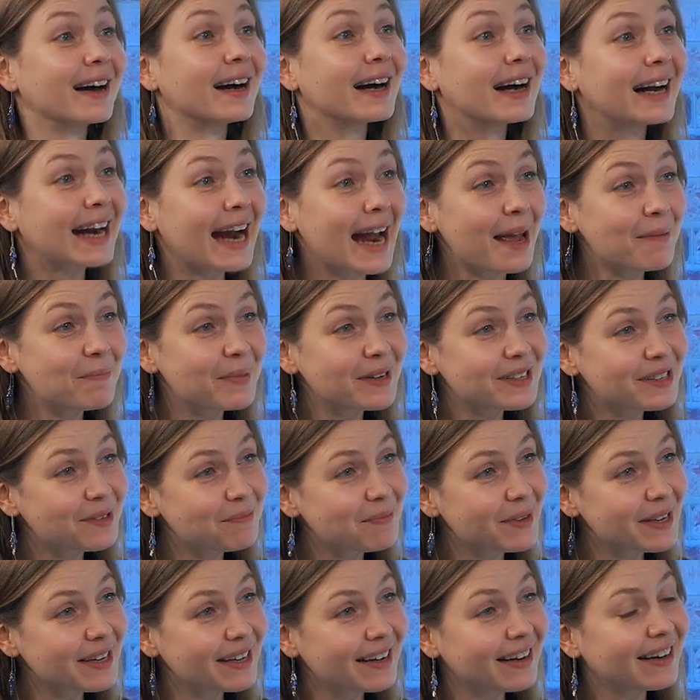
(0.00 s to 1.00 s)
Happy to
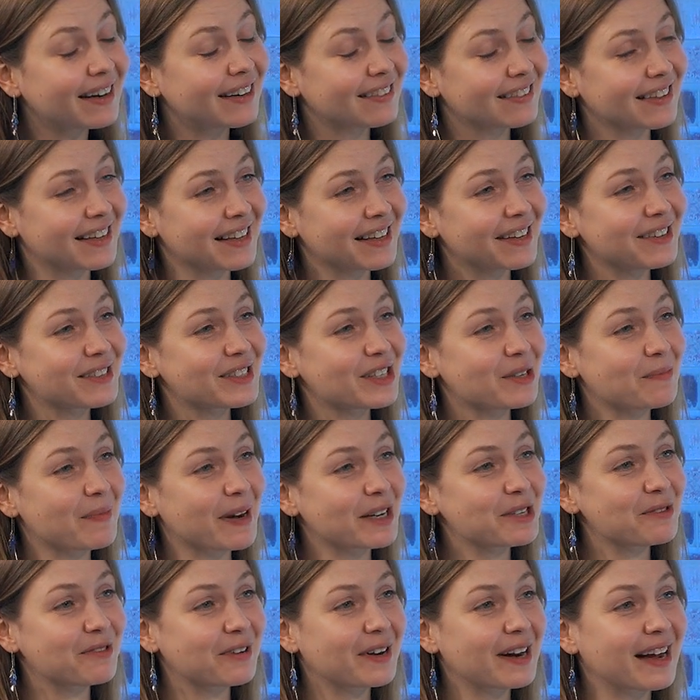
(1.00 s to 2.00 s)
be here. Thank you so
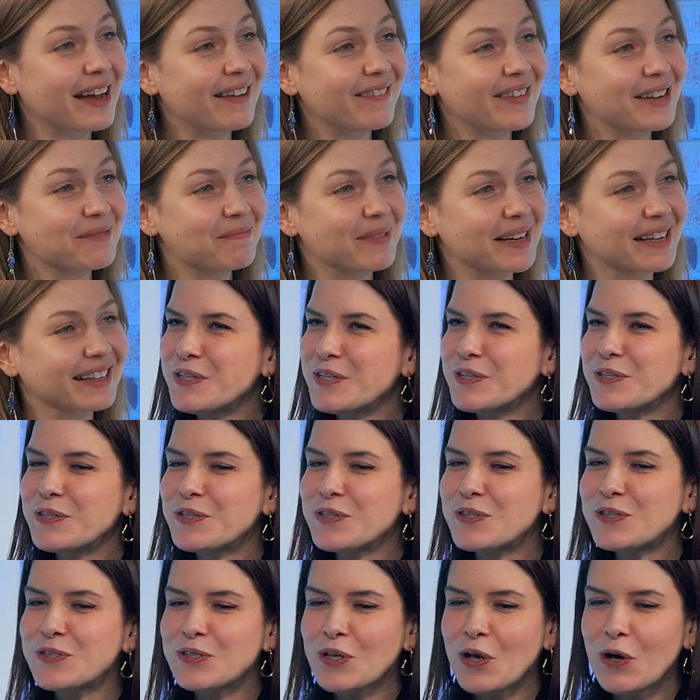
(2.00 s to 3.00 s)
much for having me.
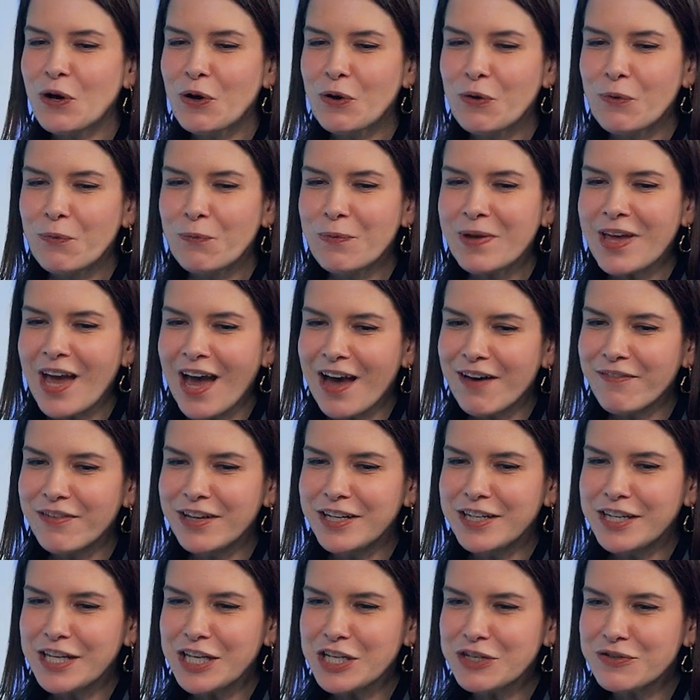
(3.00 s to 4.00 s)
So we have
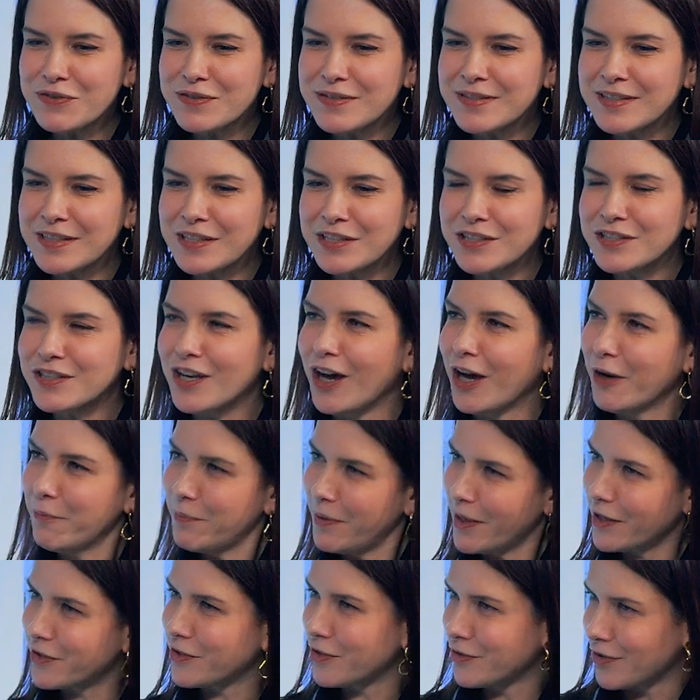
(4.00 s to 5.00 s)
an interesting
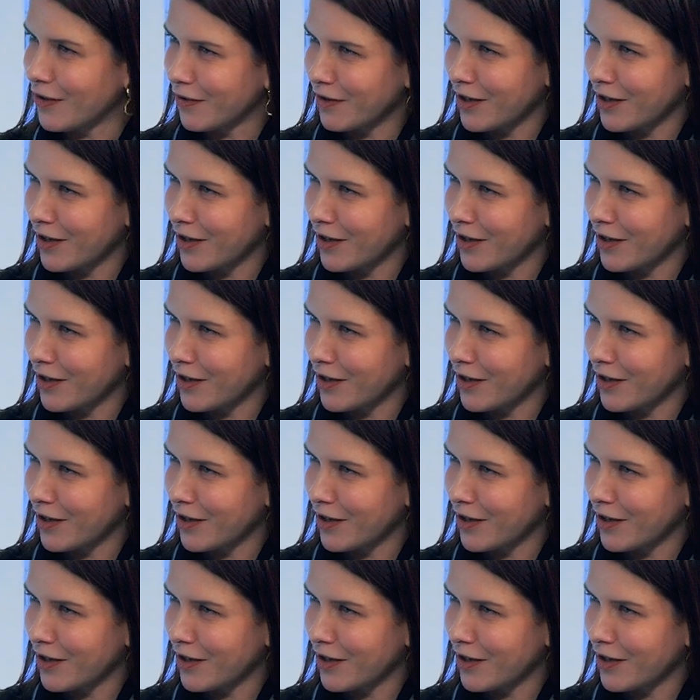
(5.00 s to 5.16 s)
topic to talk